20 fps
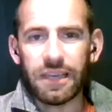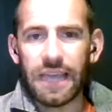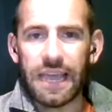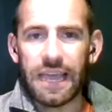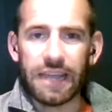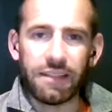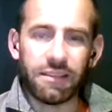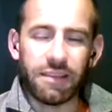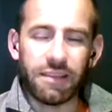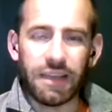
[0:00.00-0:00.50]

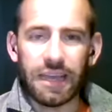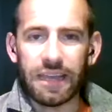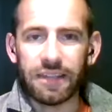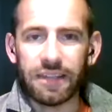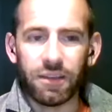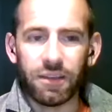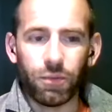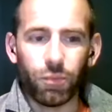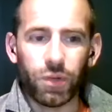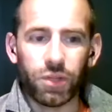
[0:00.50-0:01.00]
end to
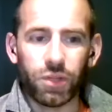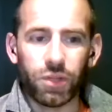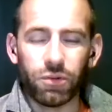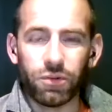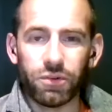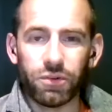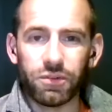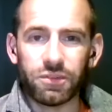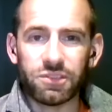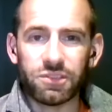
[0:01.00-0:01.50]
end. Like we
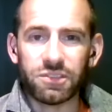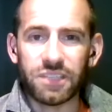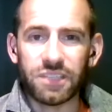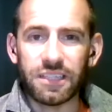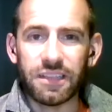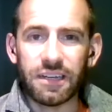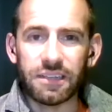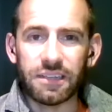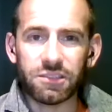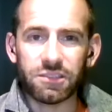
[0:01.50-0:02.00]
don't
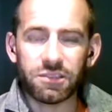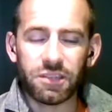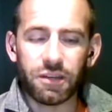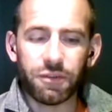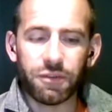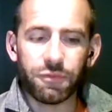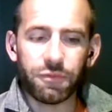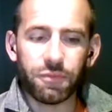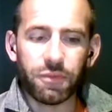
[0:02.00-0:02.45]
see that stuff.